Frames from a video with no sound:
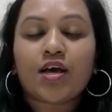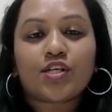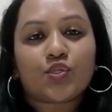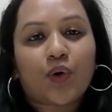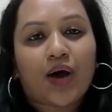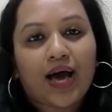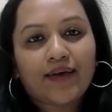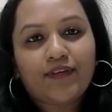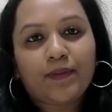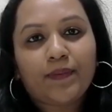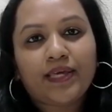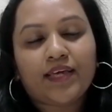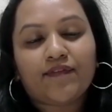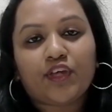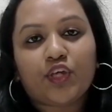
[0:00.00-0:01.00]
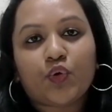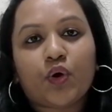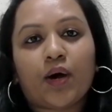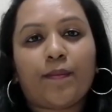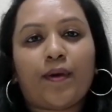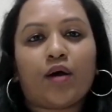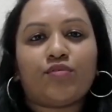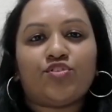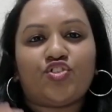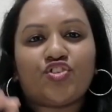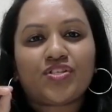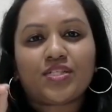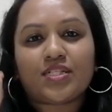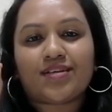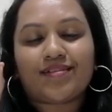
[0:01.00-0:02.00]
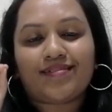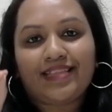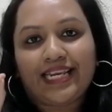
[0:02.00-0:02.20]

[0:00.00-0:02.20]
So I will be giving you about just